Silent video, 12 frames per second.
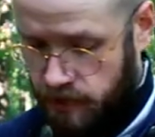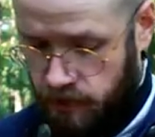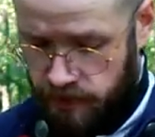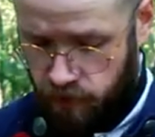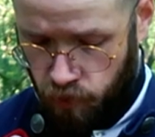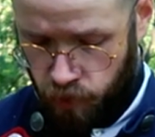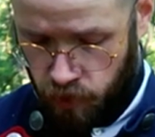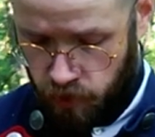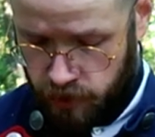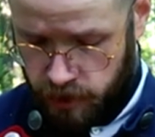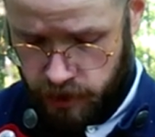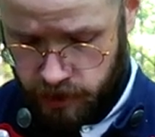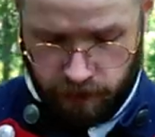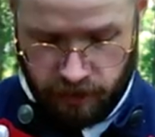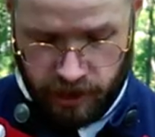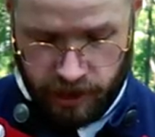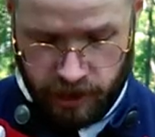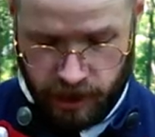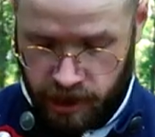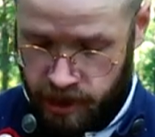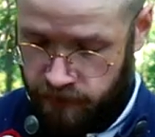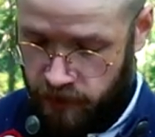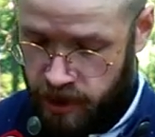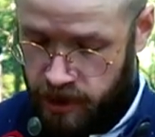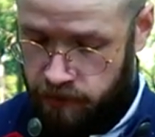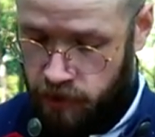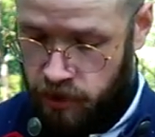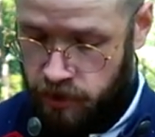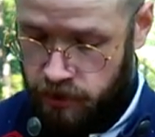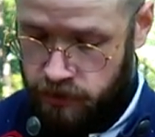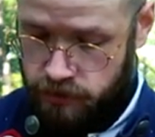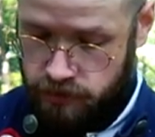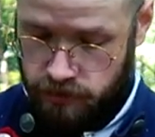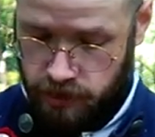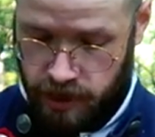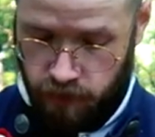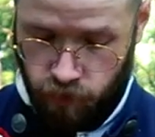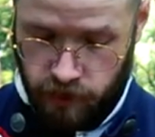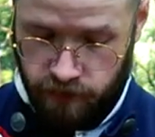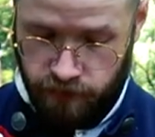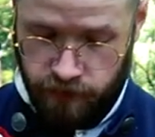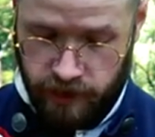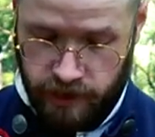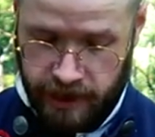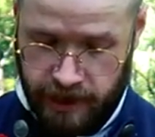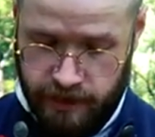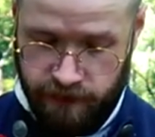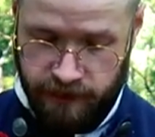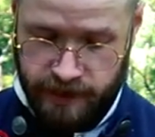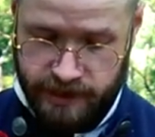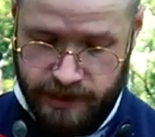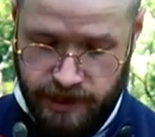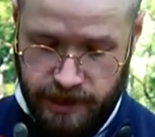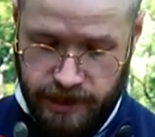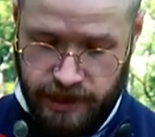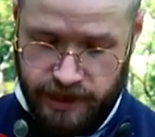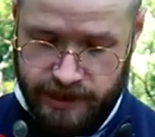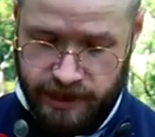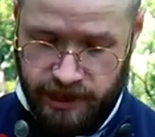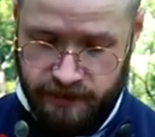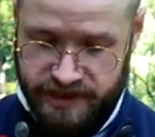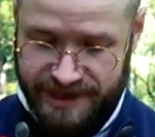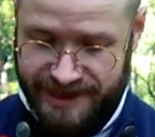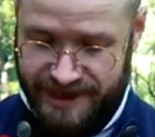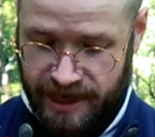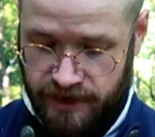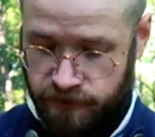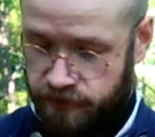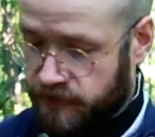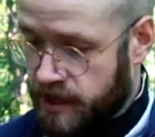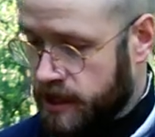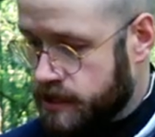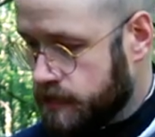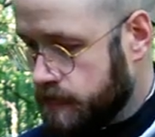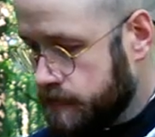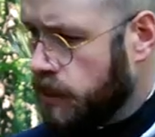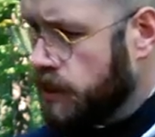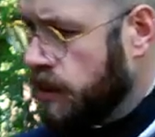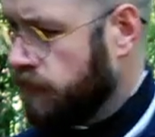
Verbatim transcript: I don't have a ruler, but I'm gonna kind of eyeball a one foot length of this. This comes as 10 feet, and then